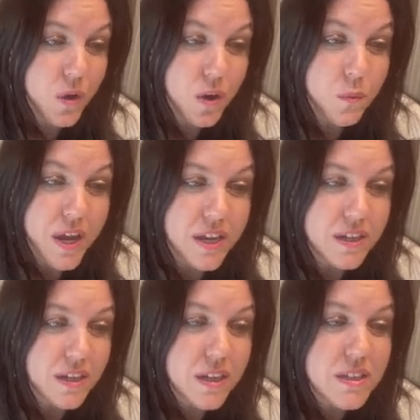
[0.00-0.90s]

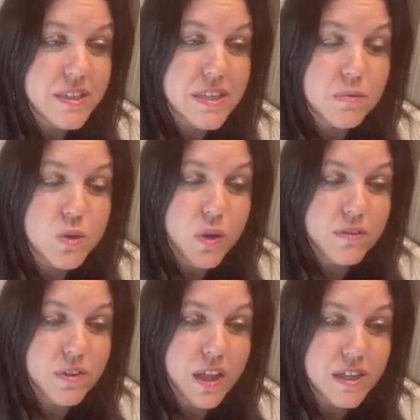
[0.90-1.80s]
awake, some to
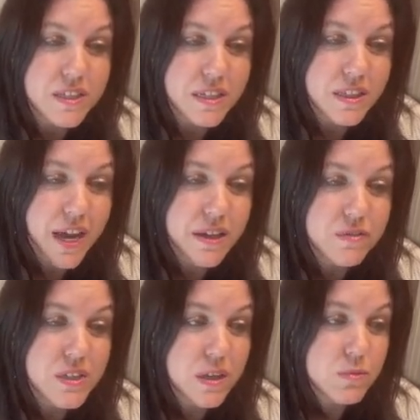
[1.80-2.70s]
everlasting
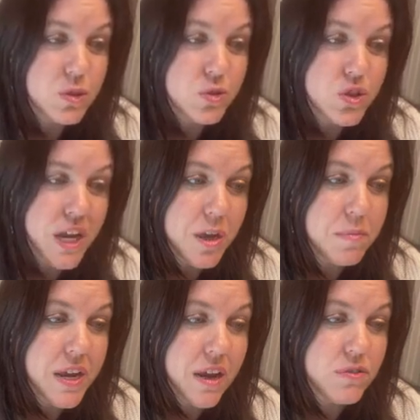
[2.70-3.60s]
life, some to
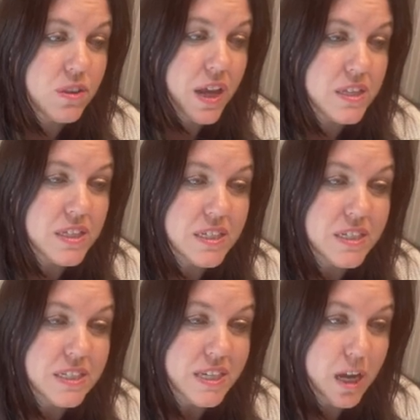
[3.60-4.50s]
shame and everlasting
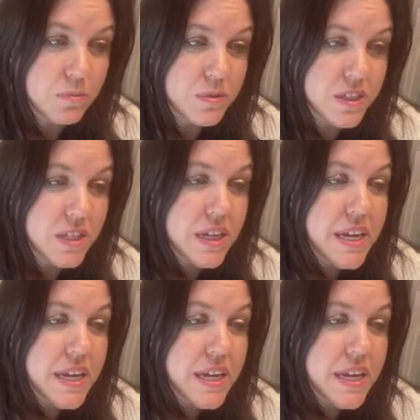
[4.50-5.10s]
contempt.